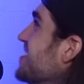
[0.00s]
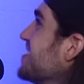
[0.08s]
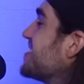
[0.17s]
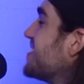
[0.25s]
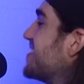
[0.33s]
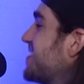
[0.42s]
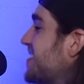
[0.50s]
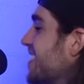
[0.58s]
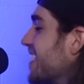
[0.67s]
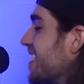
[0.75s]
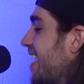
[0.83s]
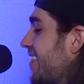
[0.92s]
so
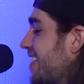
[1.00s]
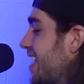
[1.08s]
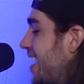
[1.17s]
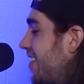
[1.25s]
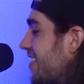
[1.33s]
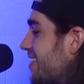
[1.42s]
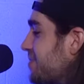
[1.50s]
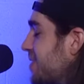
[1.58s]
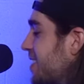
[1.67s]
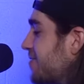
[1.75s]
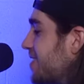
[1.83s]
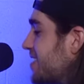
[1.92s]
annoying. And then now, like, they're
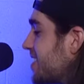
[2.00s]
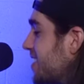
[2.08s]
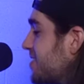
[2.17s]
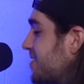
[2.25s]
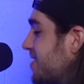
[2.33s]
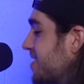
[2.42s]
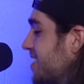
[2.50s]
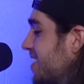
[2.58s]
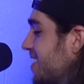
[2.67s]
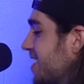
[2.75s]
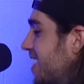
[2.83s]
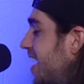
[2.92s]
being rescheduled.
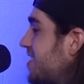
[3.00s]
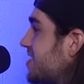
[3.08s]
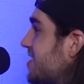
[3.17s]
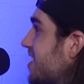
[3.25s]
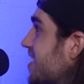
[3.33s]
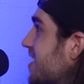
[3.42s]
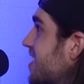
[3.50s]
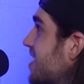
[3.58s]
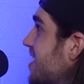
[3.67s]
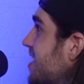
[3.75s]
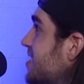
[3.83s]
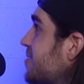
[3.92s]
I just like,
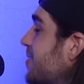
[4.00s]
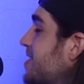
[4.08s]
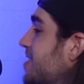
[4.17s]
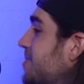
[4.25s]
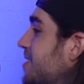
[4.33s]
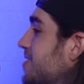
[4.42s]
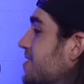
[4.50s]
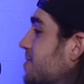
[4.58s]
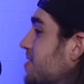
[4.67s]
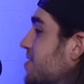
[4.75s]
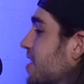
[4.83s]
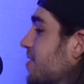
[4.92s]
it's crazy to me that there's
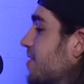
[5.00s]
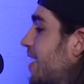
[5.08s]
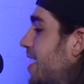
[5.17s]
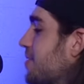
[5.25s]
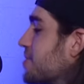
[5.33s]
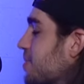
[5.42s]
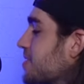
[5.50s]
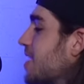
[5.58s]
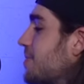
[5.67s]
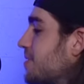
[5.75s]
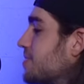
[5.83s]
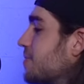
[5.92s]
gonna be a show that was supposed
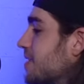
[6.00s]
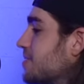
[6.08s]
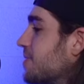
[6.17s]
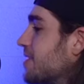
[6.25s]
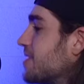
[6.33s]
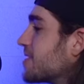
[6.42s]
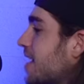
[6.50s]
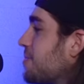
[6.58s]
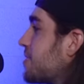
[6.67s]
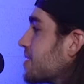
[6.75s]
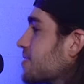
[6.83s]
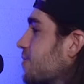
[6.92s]
to happen in 2020. It's gonna
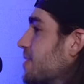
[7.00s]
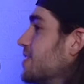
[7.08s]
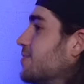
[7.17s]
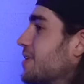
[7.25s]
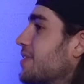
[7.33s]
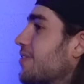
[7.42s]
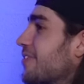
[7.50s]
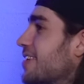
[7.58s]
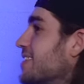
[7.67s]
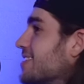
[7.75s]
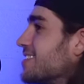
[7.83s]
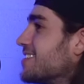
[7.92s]
happen like
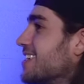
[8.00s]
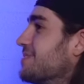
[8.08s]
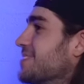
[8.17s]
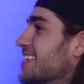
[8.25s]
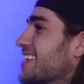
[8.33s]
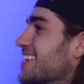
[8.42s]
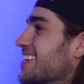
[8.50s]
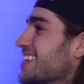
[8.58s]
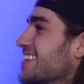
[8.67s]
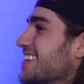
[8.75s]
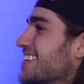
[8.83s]
2023, and it's the same ticket.